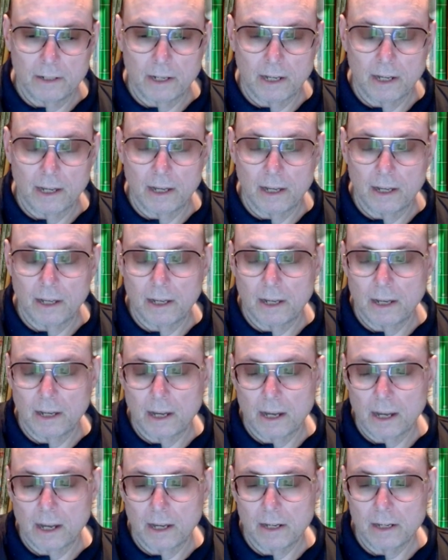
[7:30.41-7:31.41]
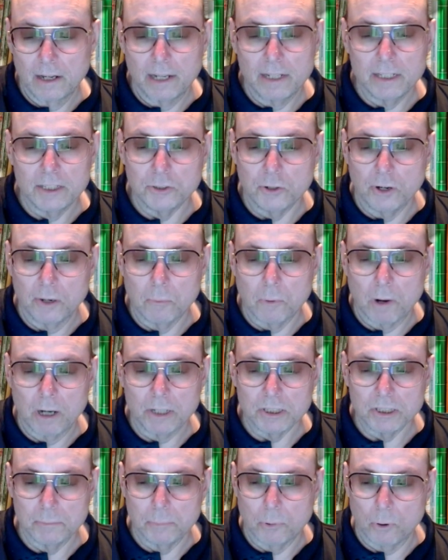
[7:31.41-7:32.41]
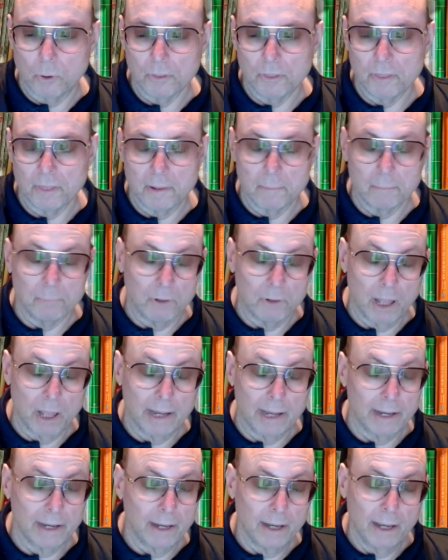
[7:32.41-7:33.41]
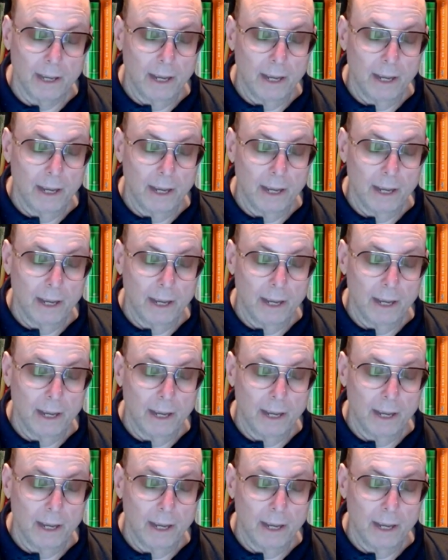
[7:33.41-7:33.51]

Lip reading: I enjoyed watching both of them play.